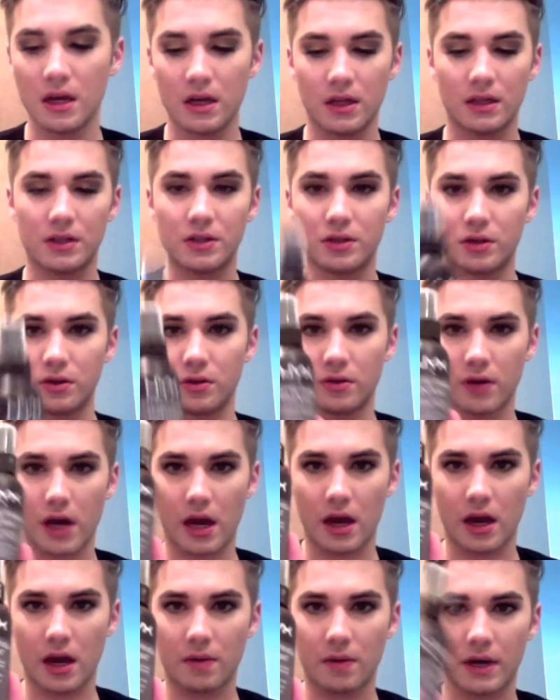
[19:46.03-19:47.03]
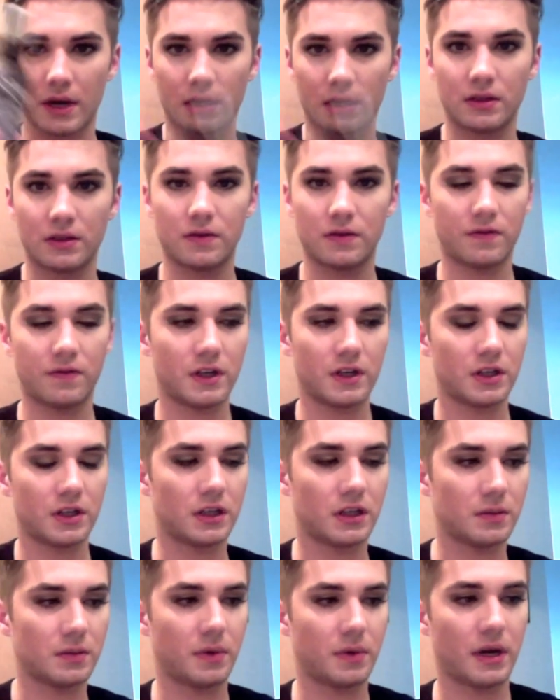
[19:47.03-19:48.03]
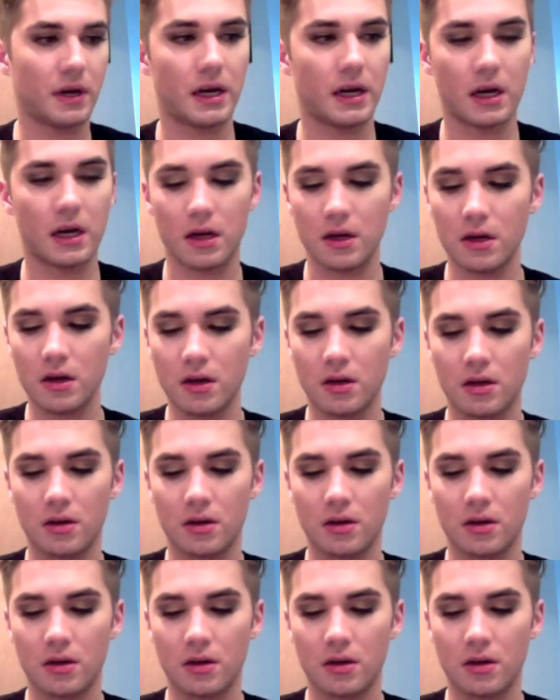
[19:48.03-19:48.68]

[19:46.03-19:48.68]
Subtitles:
Let's do NYX finishing spray again.